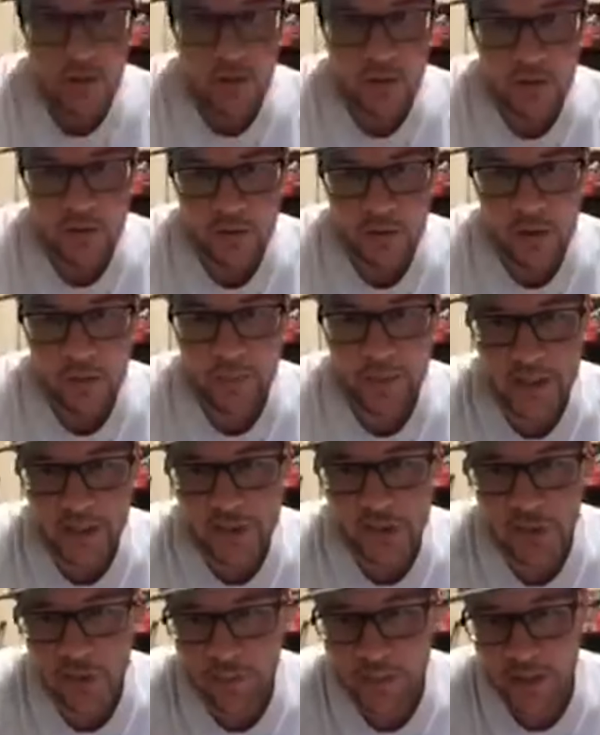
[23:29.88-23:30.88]
Euro B
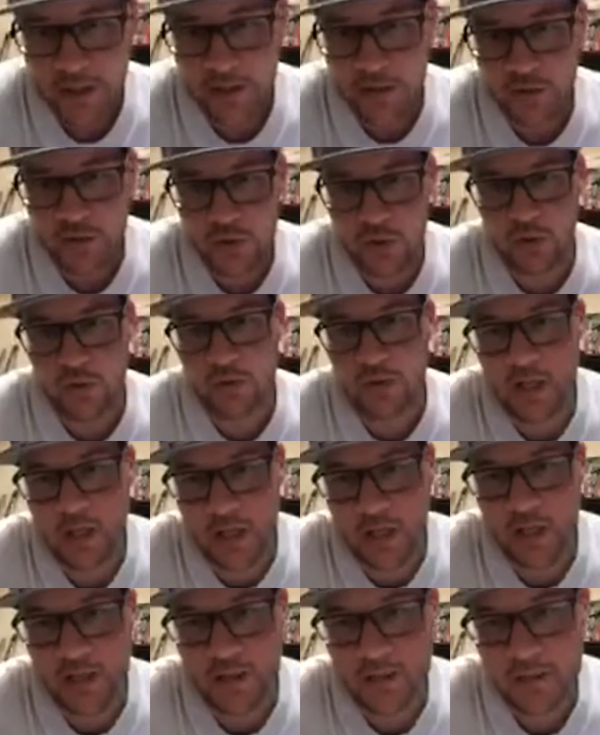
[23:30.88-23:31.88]
should be controlled
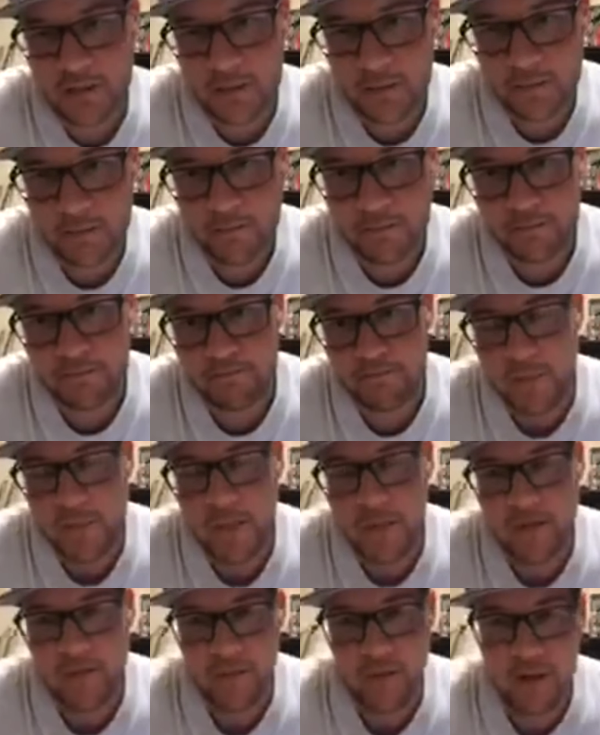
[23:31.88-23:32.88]
tires.
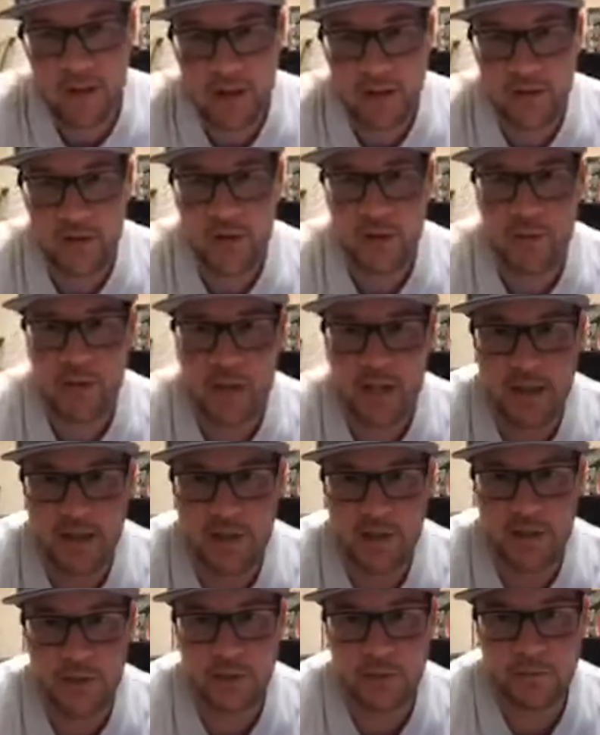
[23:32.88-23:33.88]
Yeah, I agree with that
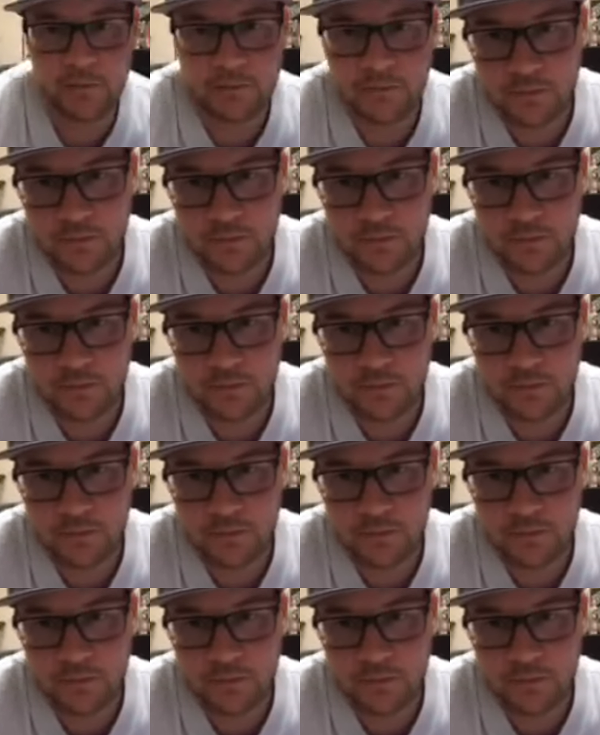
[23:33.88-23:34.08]
too.